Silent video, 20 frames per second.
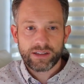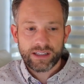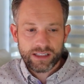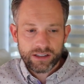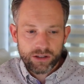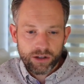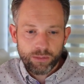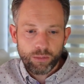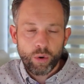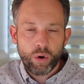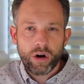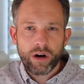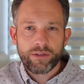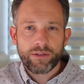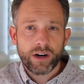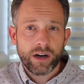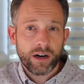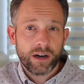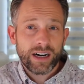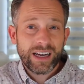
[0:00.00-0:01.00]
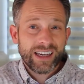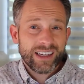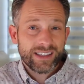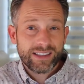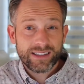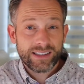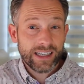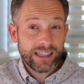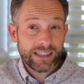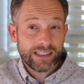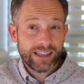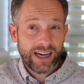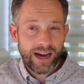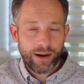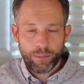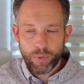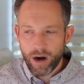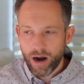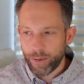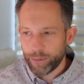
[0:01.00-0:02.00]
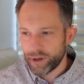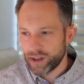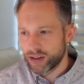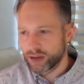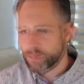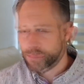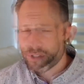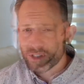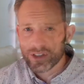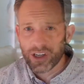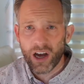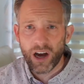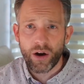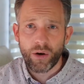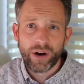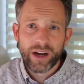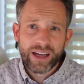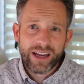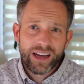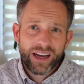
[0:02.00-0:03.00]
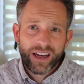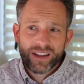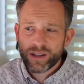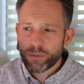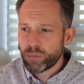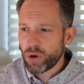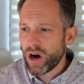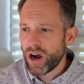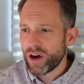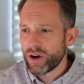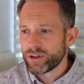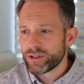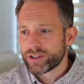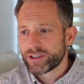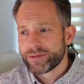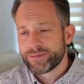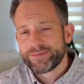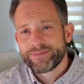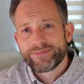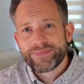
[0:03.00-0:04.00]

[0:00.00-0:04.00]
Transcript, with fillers: These are more of our city type properties. So the pros.